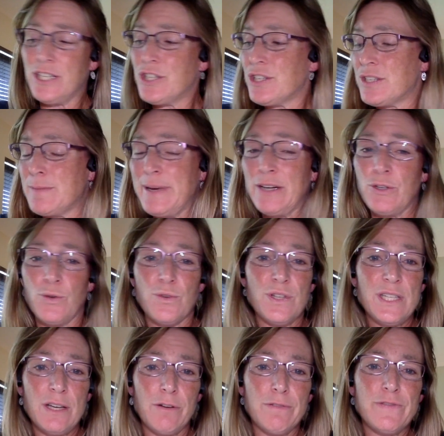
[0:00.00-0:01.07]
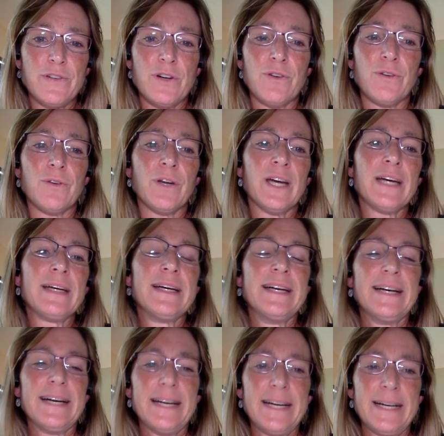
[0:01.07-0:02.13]
just about your cell phone,
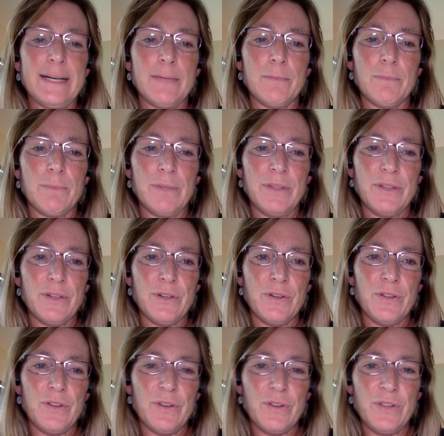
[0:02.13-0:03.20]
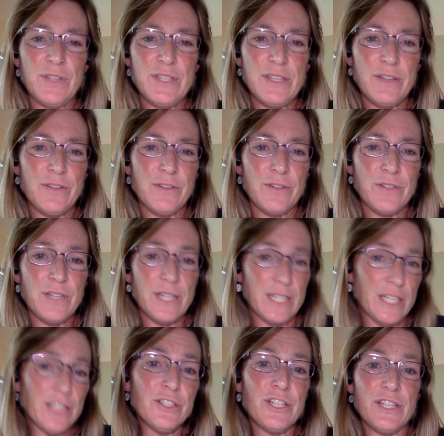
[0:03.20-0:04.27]
but there are these other
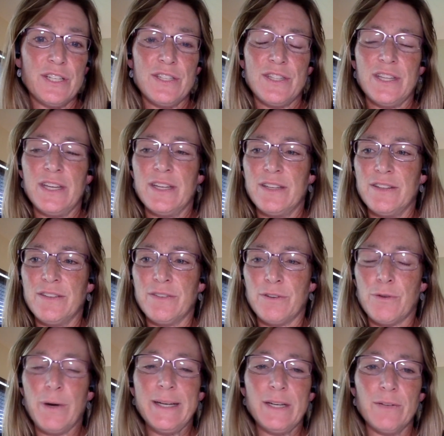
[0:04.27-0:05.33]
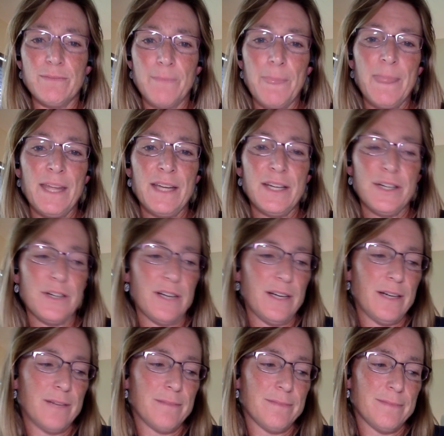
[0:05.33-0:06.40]
technologies that are quite
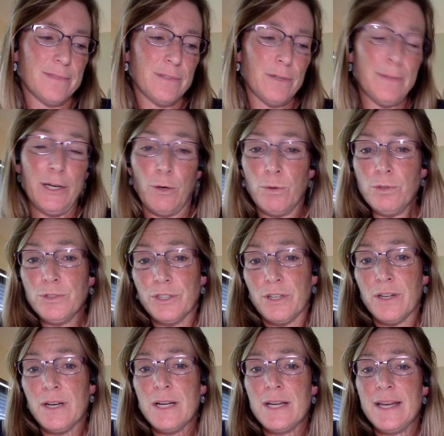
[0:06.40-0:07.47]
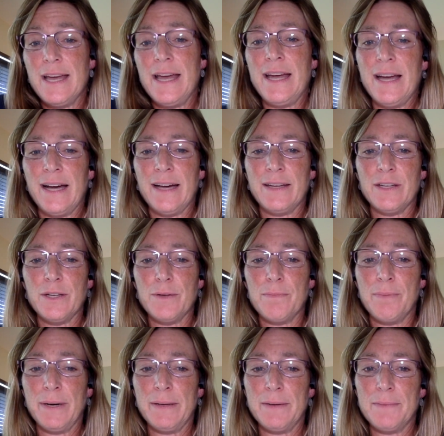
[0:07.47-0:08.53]
a bit older,
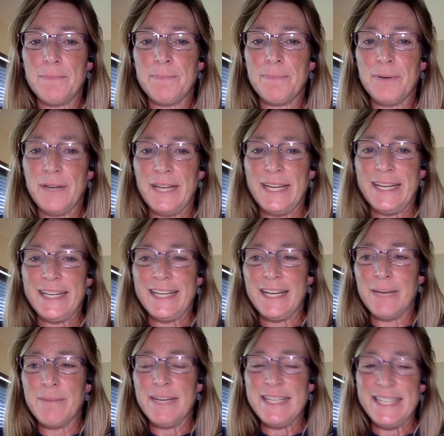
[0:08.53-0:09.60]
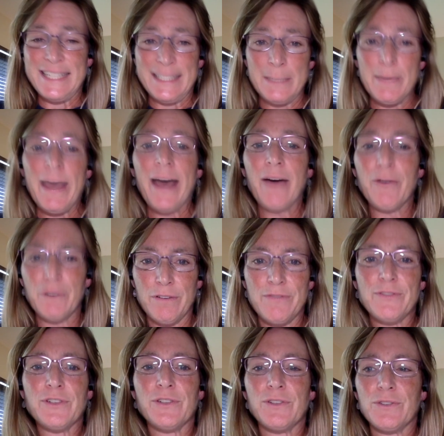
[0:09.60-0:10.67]
but pretty amazingly
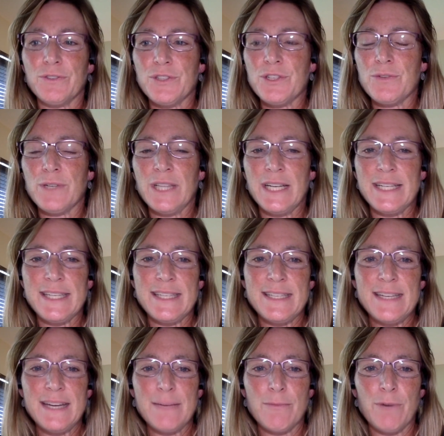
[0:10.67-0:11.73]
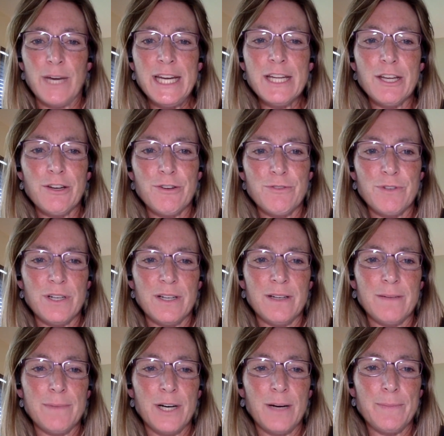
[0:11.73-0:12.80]
powerful to a licensed ham radio
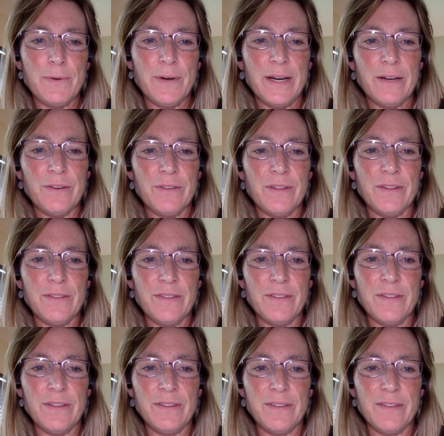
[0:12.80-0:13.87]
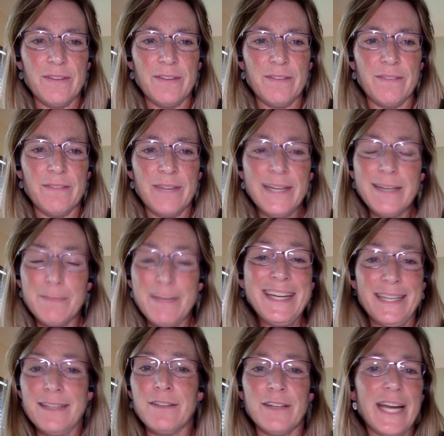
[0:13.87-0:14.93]
operator that they can make
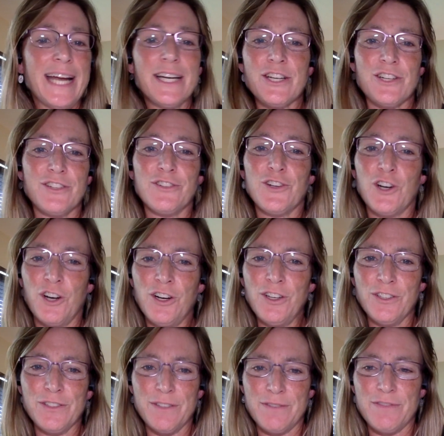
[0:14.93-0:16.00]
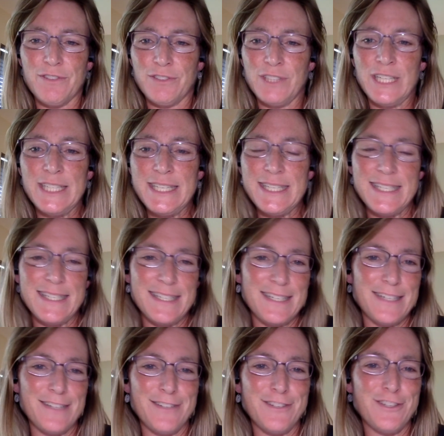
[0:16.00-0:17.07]
international calls if they're
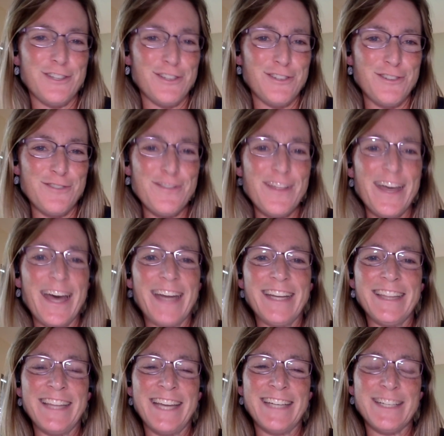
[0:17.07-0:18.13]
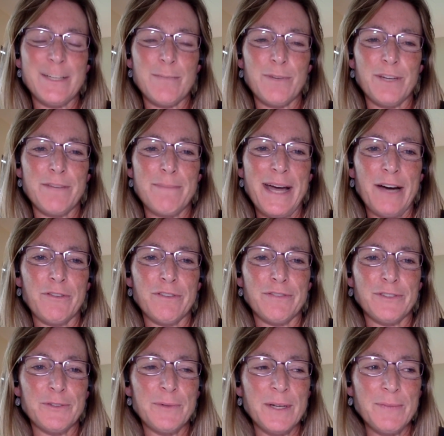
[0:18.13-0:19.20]
licensed to do that, and that is pretty
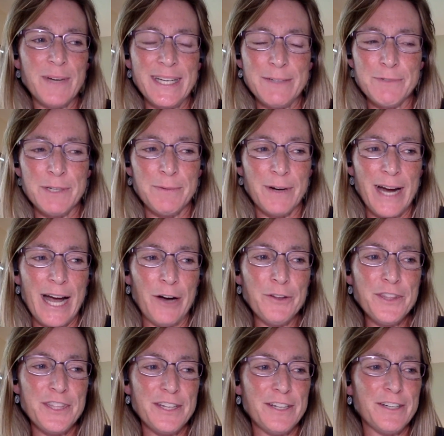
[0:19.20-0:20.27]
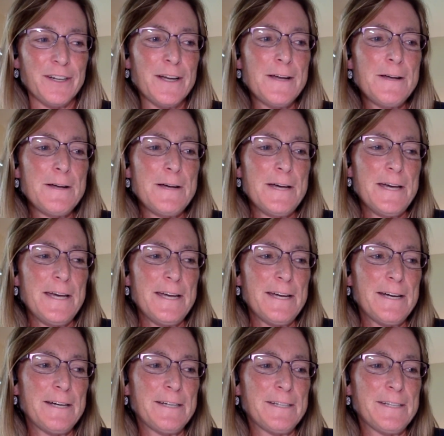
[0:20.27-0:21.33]
powerful. One night we were out there,
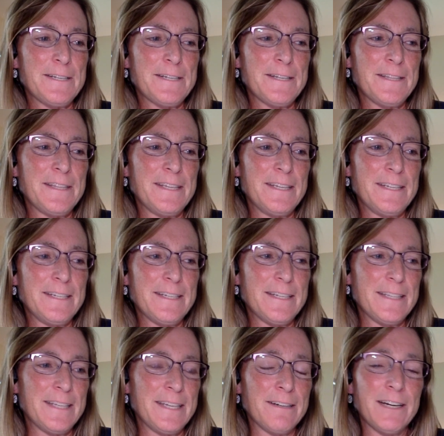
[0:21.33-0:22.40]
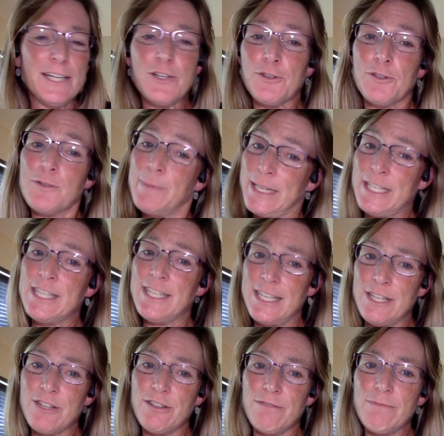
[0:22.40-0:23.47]
and the International Space
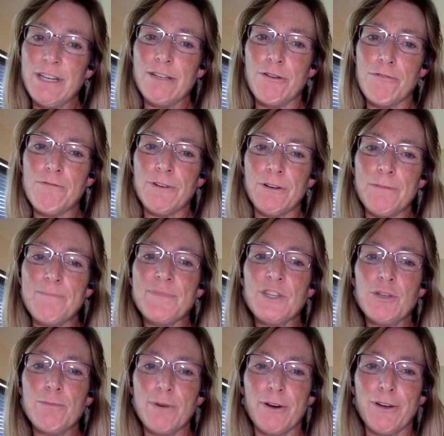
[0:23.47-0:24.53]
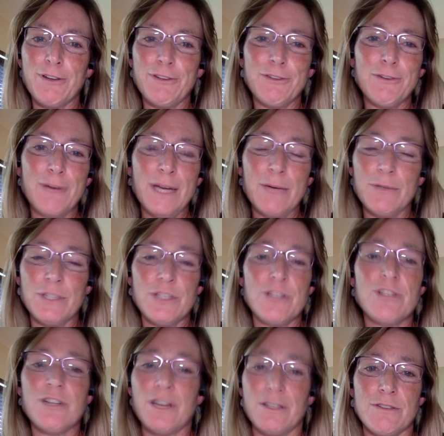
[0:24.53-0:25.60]
Station went over UBarU. It was
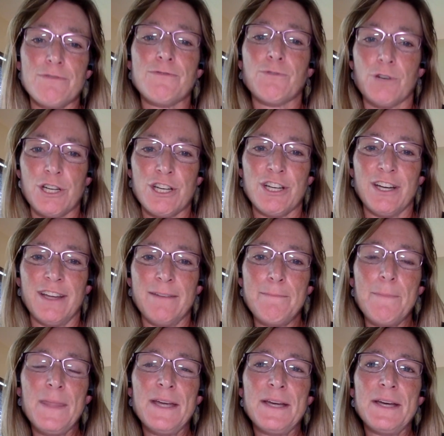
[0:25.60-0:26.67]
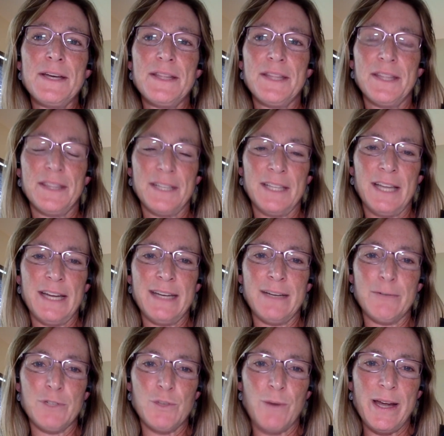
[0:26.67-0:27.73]
just fortunate that the lighting
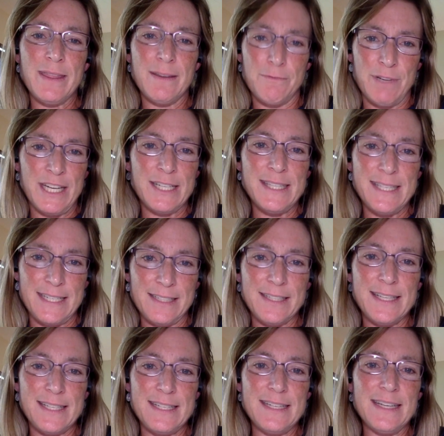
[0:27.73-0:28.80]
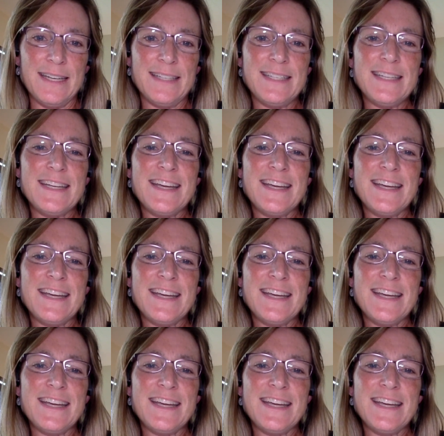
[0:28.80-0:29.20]
was right, that we could still see it,